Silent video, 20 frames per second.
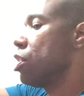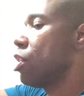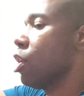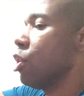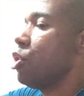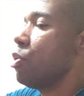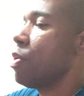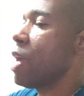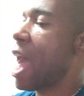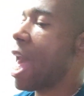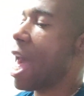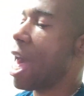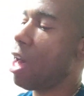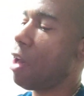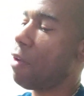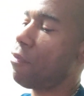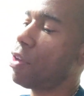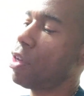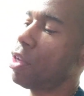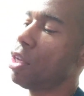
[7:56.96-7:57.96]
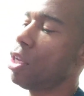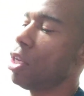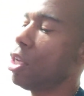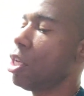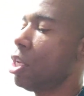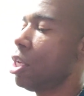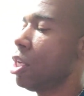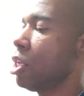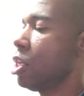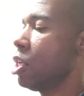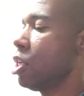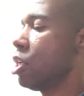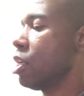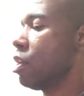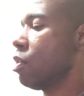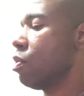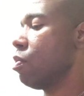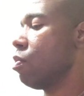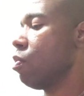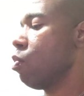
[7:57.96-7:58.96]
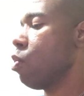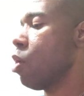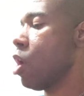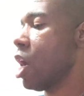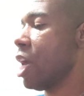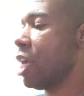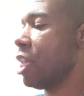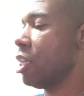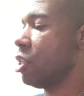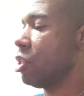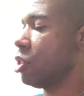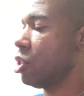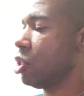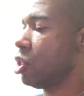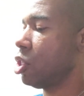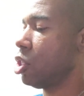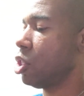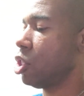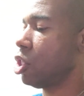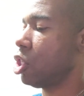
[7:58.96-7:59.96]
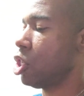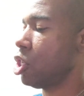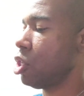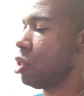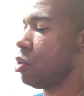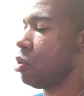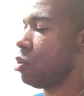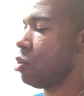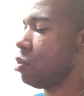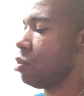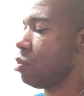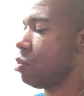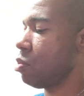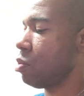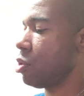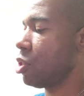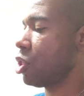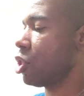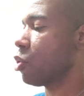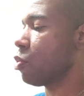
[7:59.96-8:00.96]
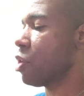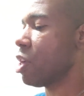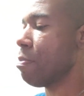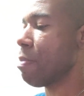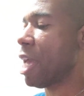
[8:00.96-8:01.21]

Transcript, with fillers: So you have one, two, three